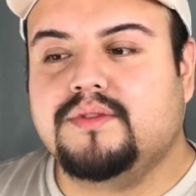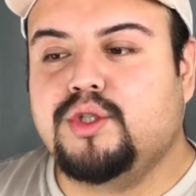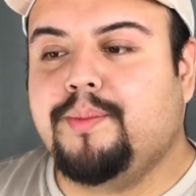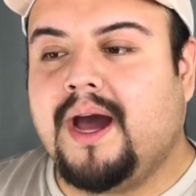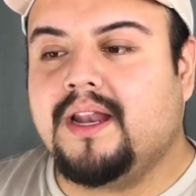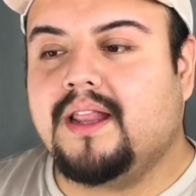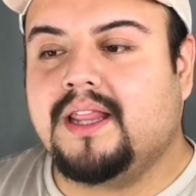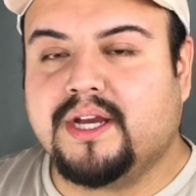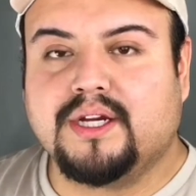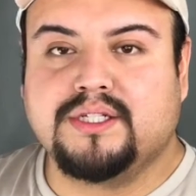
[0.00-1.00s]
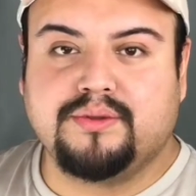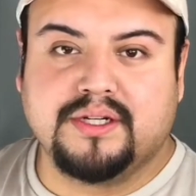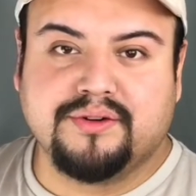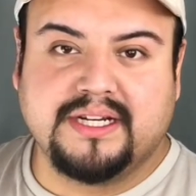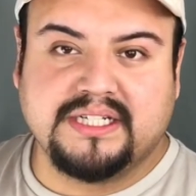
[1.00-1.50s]
you bought liquor to
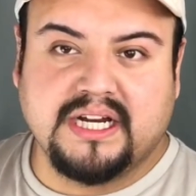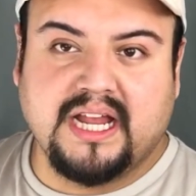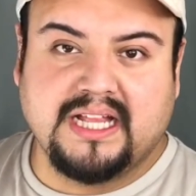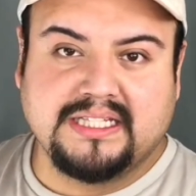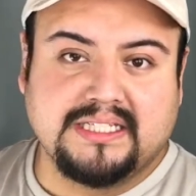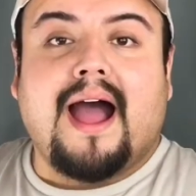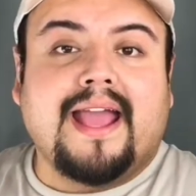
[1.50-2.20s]
underage kids.